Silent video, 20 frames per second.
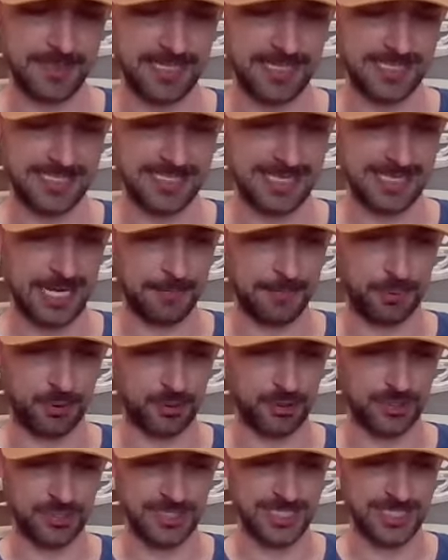means that that
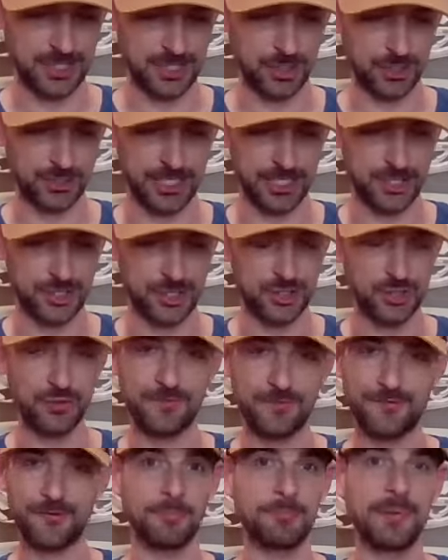person has looked at
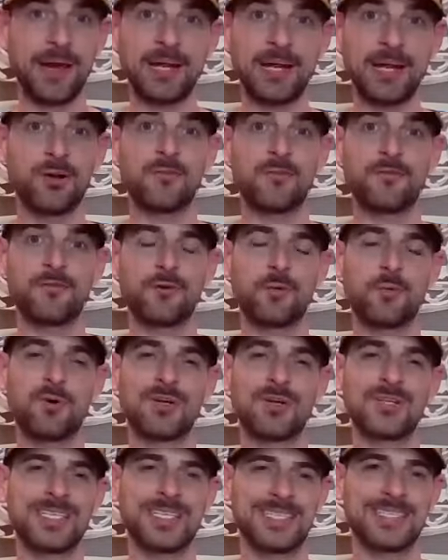you for better or for
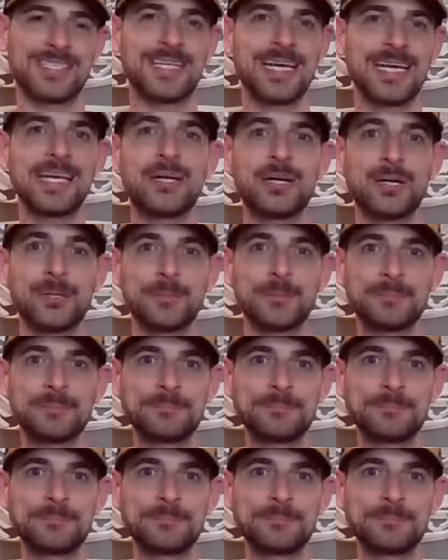worse as a taker.